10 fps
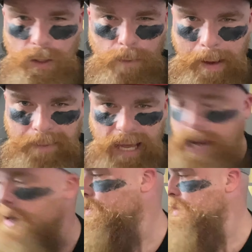
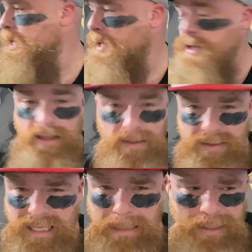Pow.
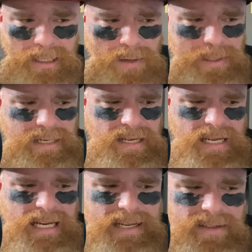Let's keep it going.
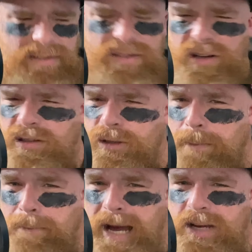Let's talk a little
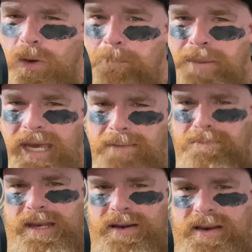Michael
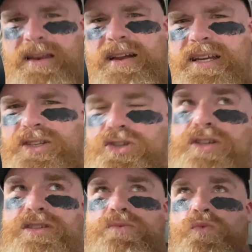Pittman. I
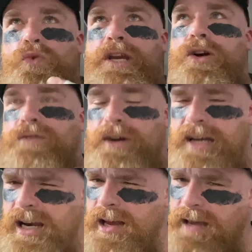just went over
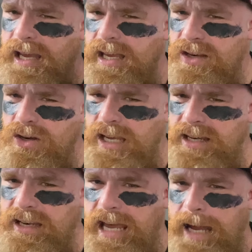kind of
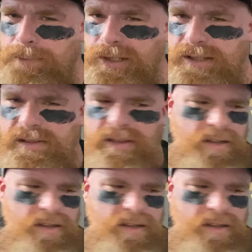Indianapolis.